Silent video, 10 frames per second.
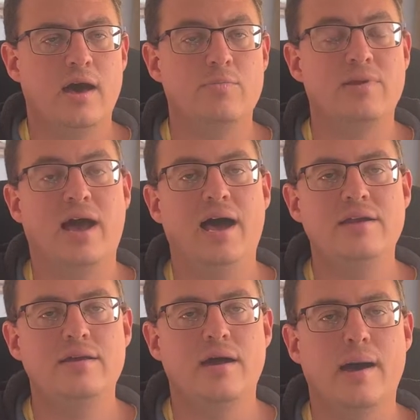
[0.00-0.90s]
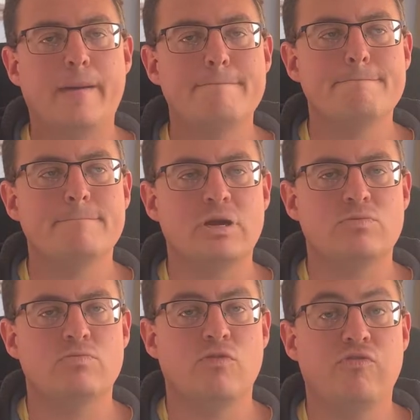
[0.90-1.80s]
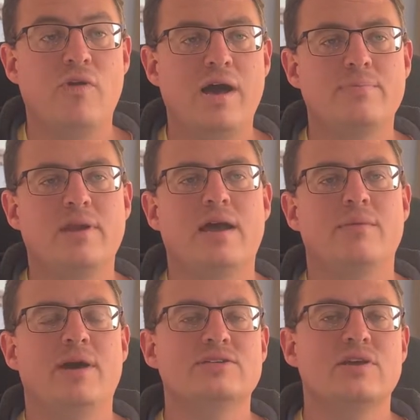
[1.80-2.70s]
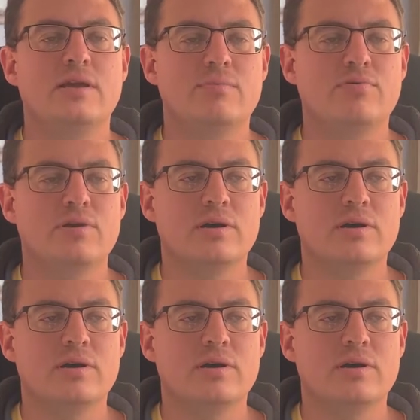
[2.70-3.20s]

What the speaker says: applied, but before I applied, I basically